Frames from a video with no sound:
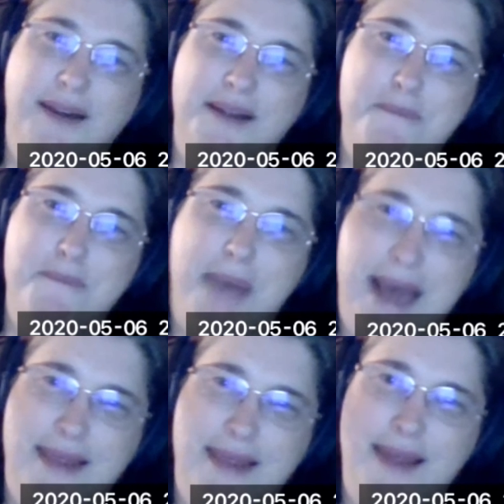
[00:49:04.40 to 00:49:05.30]
back
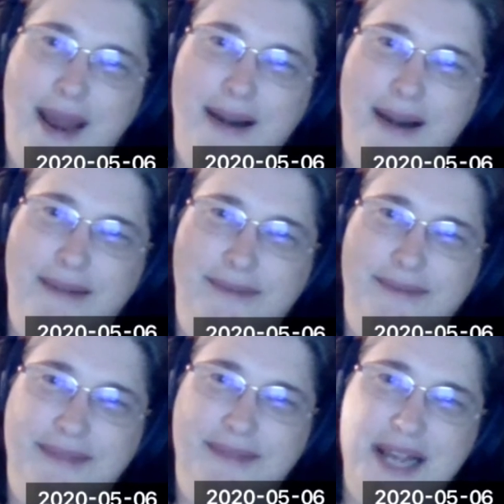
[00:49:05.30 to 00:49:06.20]
there
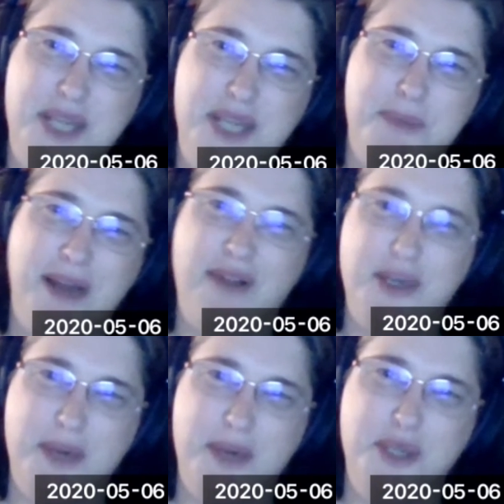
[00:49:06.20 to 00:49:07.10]
is my
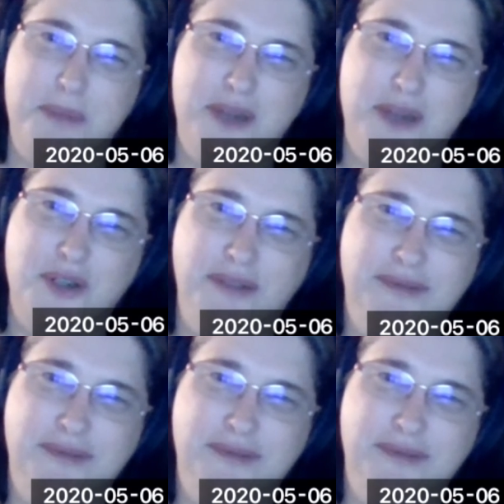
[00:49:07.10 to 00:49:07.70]
graduation picture